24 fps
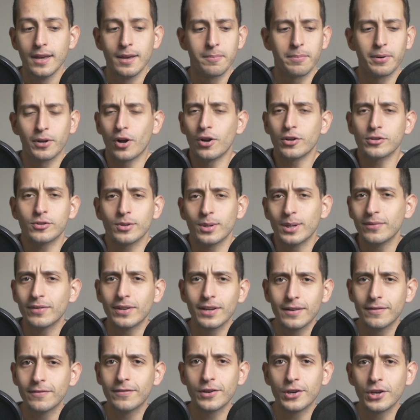but also even
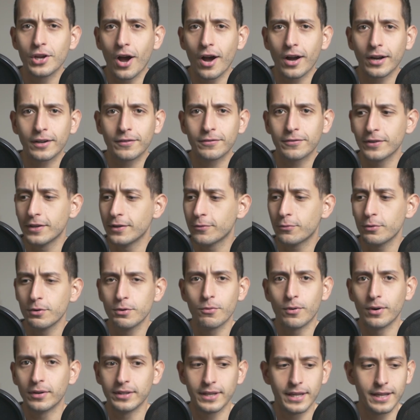in videography, if we
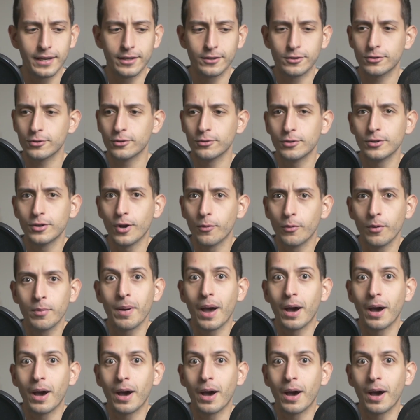needed to, whip